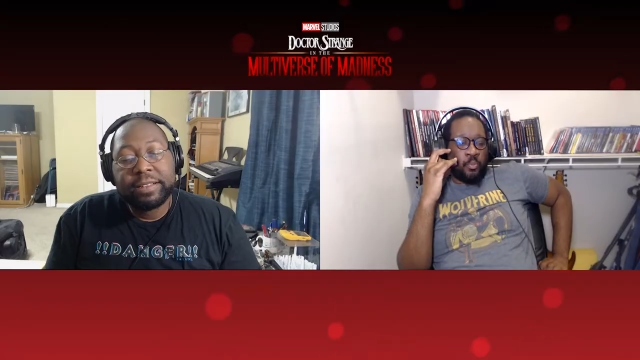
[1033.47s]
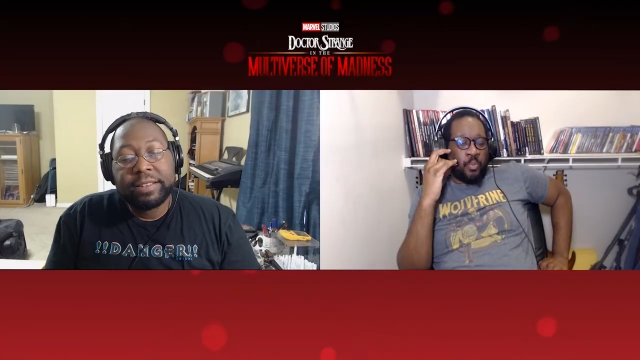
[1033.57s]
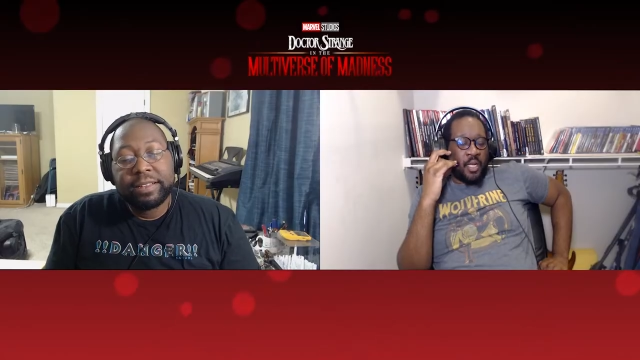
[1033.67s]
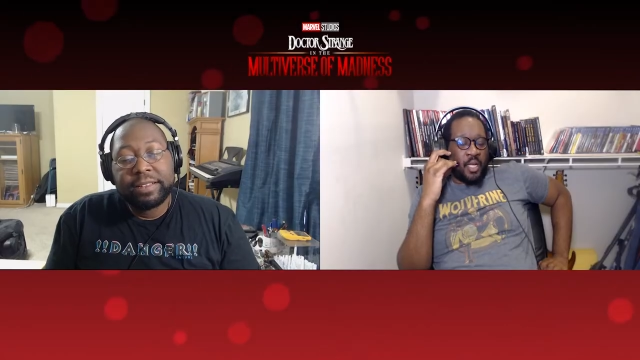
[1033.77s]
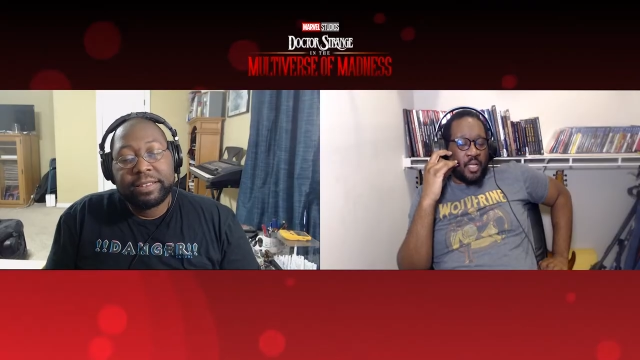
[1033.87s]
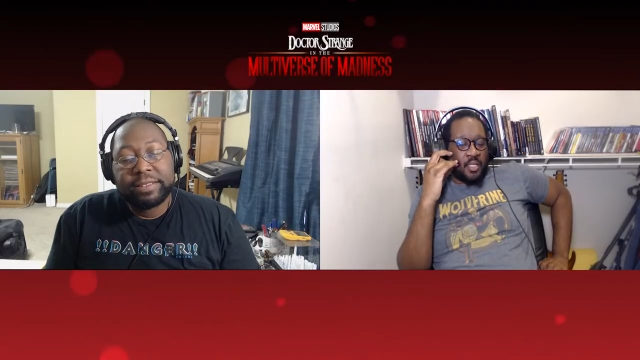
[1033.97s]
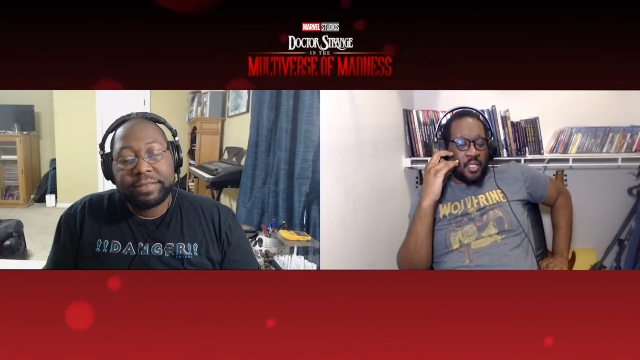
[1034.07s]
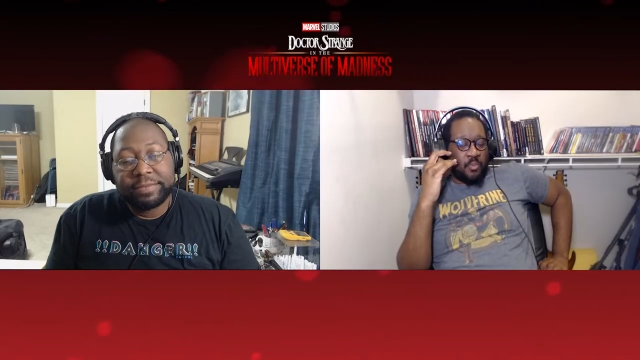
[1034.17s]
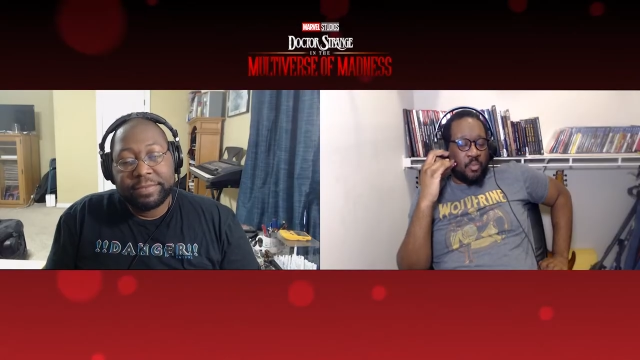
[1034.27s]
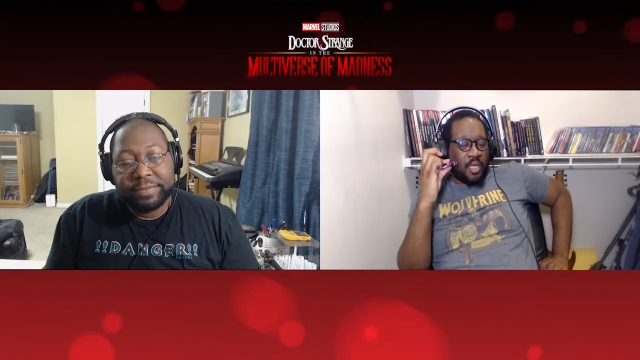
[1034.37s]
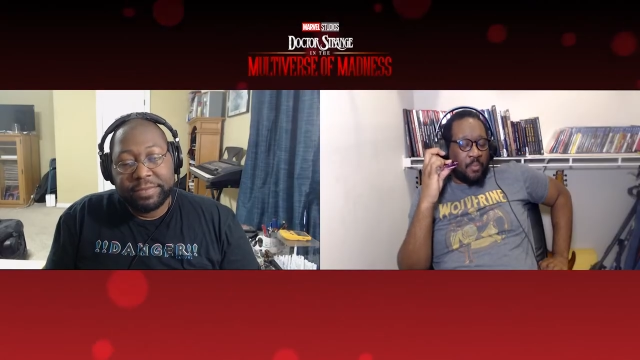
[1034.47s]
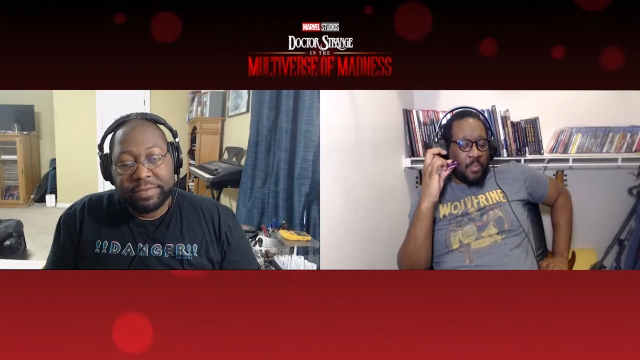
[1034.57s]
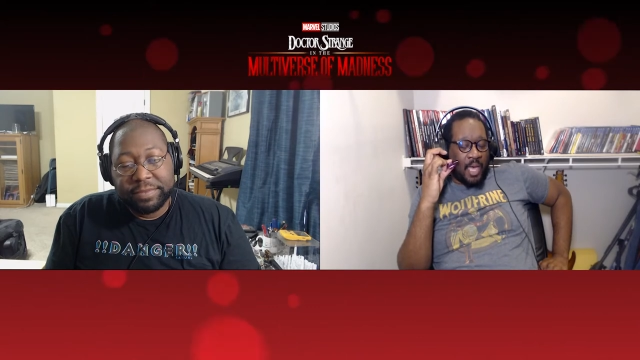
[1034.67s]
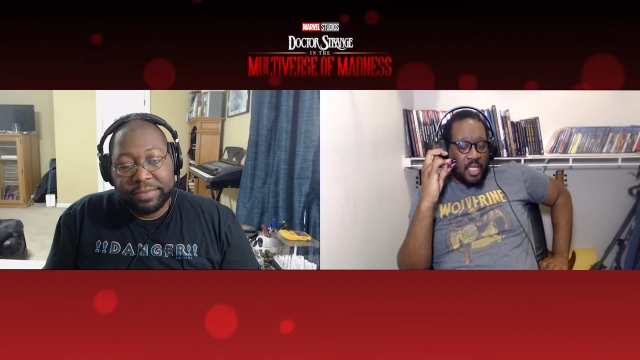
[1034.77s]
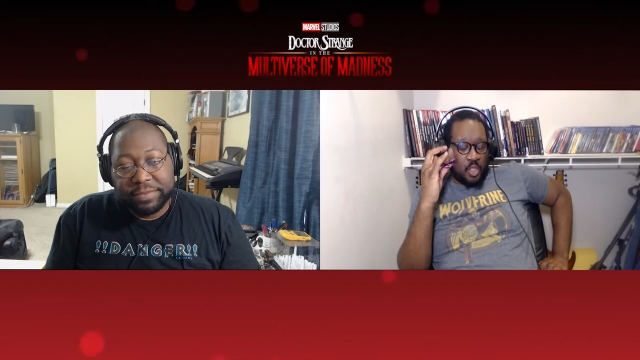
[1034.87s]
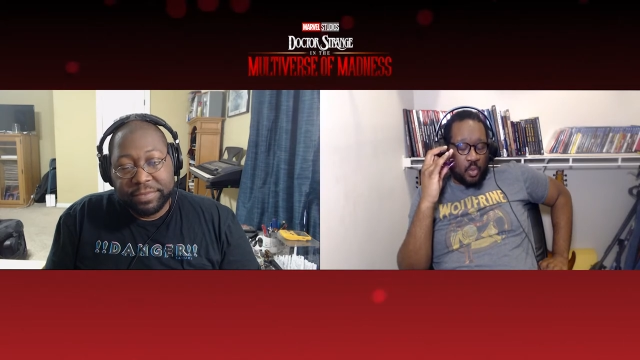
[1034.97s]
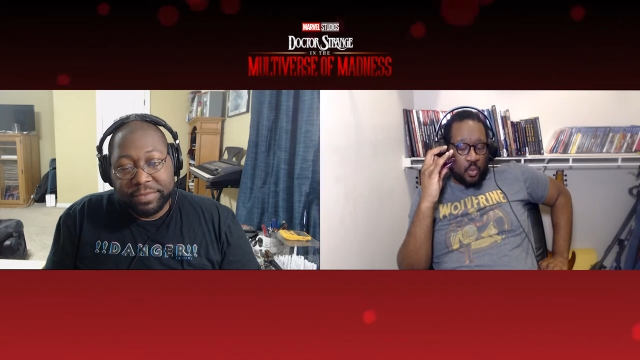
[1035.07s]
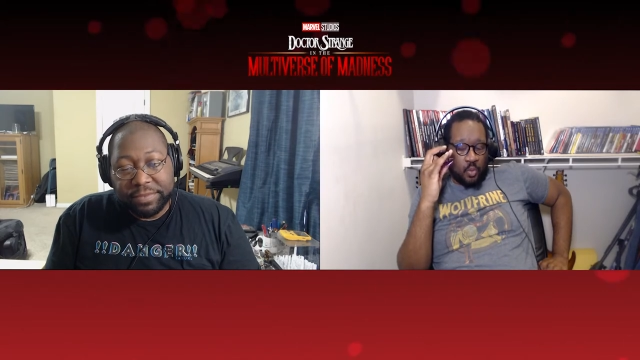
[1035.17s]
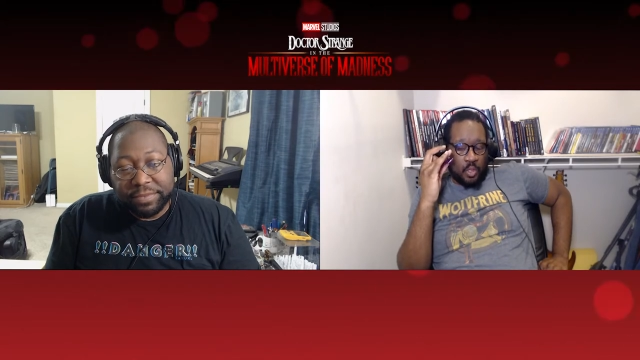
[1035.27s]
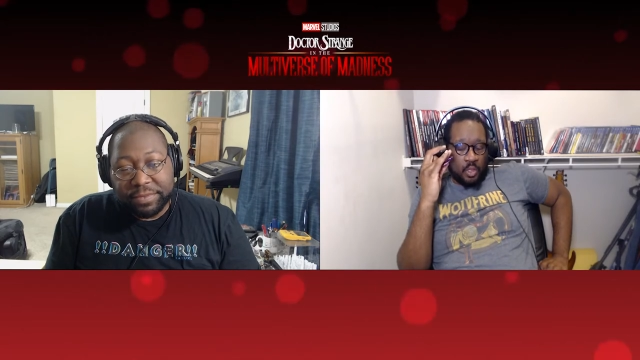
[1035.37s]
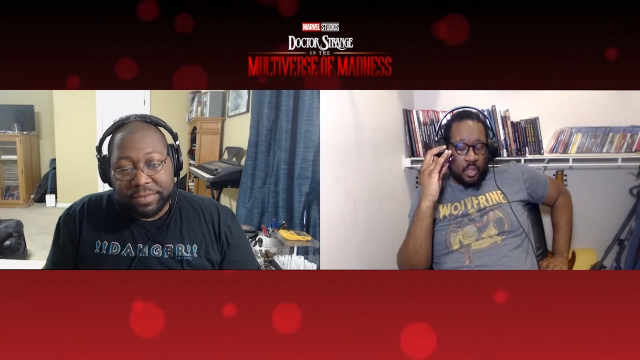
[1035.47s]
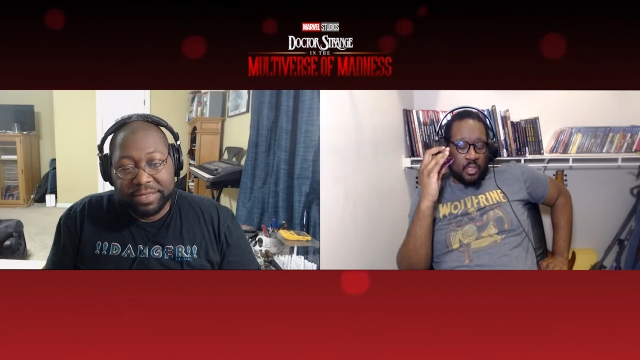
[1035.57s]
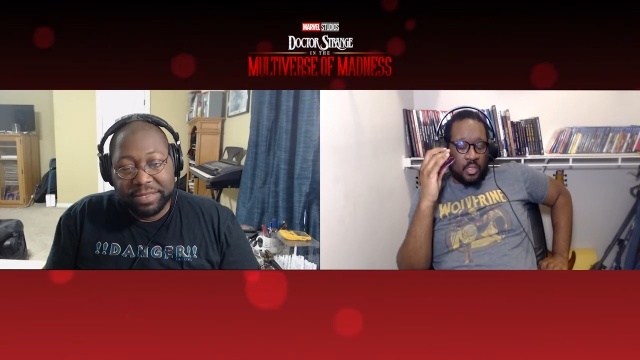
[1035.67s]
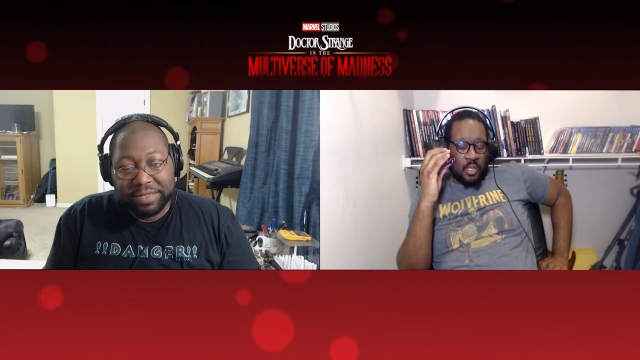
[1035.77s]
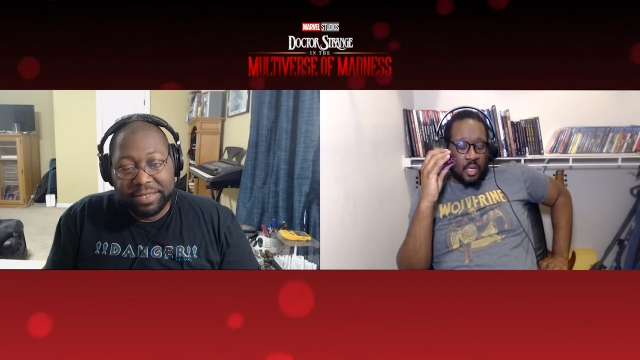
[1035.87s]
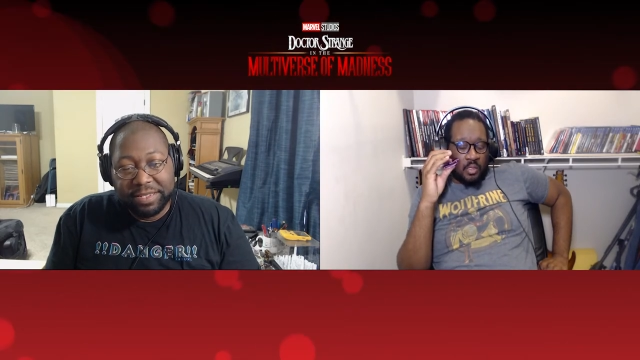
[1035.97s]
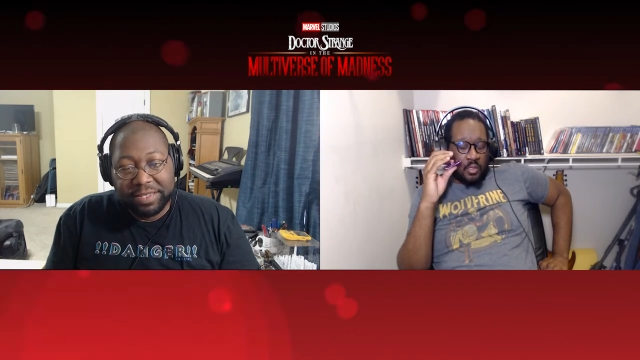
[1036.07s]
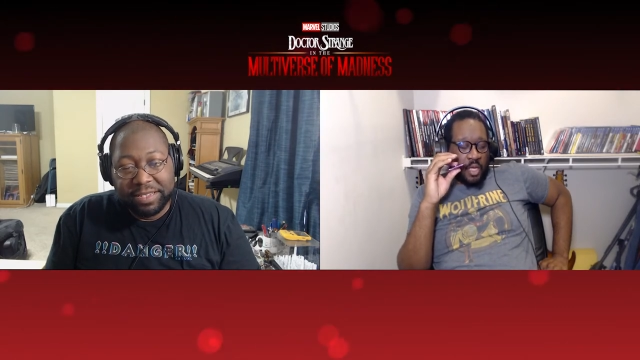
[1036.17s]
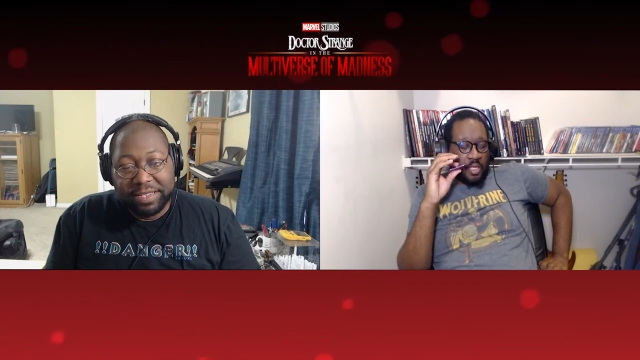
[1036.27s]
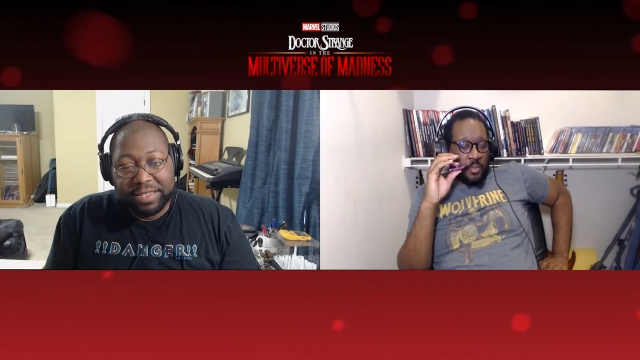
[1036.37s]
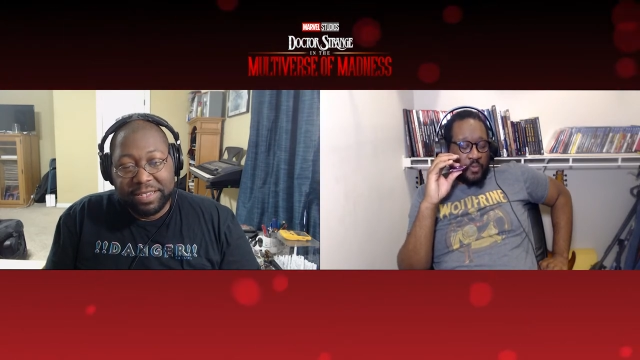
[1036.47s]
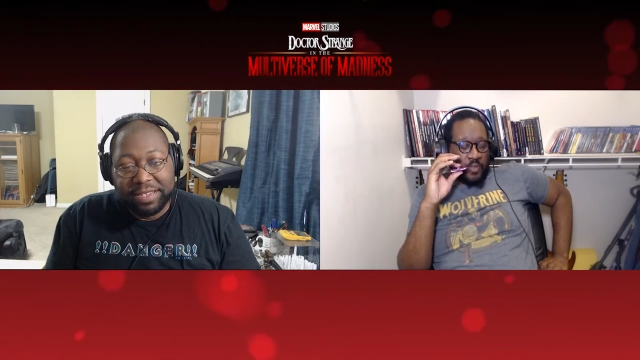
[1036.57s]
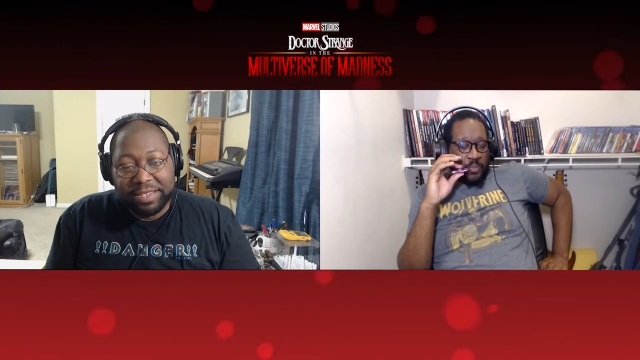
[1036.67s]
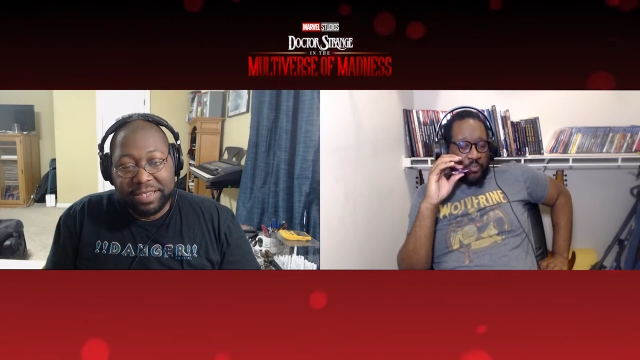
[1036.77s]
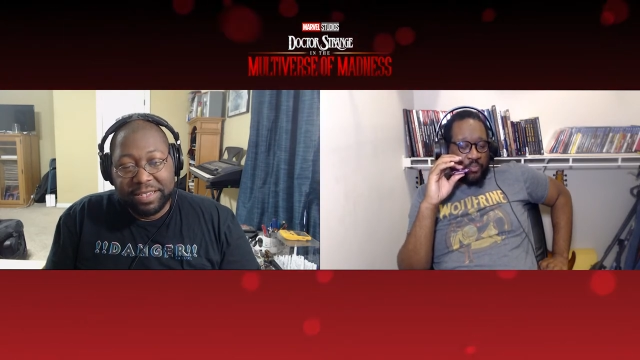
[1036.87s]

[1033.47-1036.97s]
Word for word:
Speaker 1: But uh, to bring it back to Doctor Strange movie.